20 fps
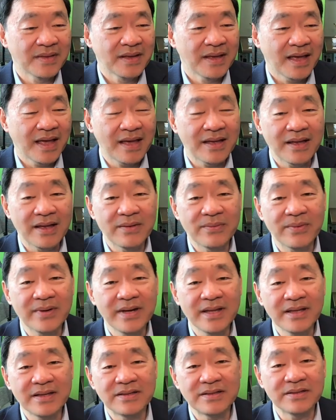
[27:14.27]
And what do
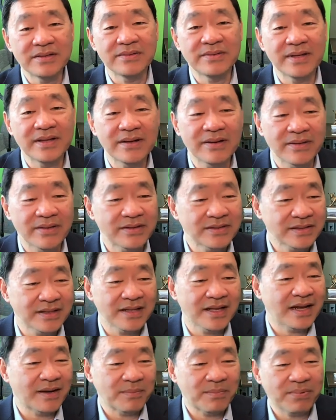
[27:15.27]
you do? You know, there's a
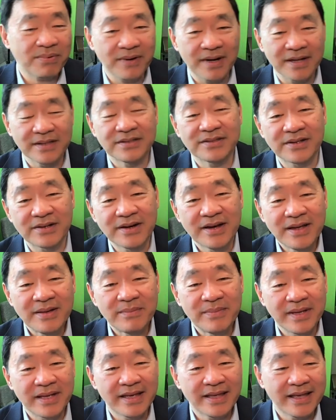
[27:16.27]
lot of pressure
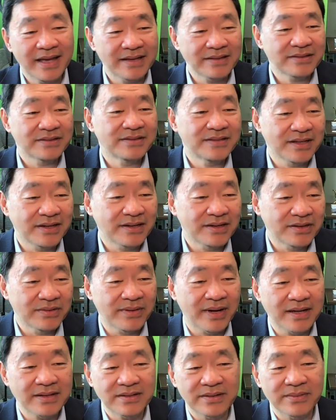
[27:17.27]
being cancer center
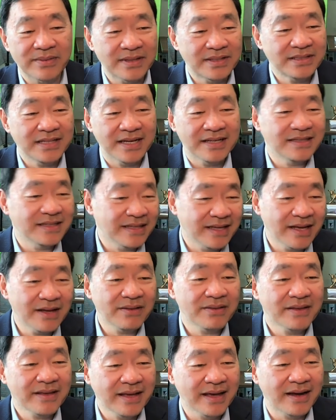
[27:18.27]
director with changing
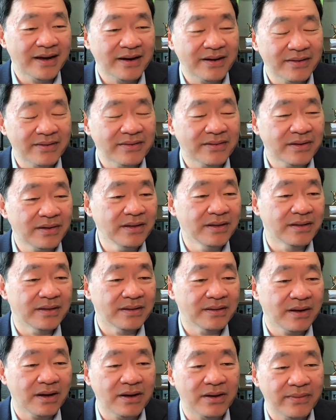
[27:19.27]
healthcare,
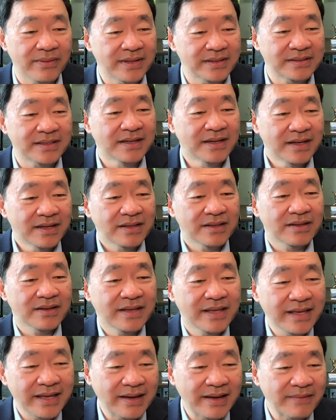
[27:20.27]
always
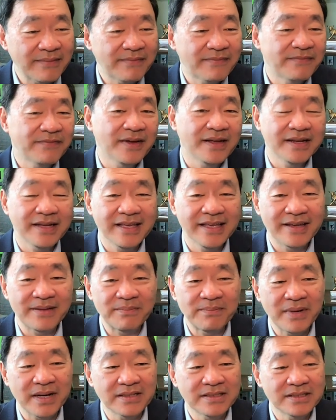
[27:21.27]
looking at funding and
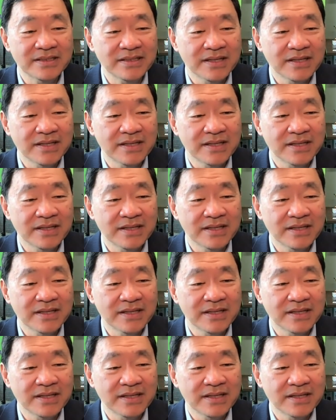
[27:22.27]
budgets.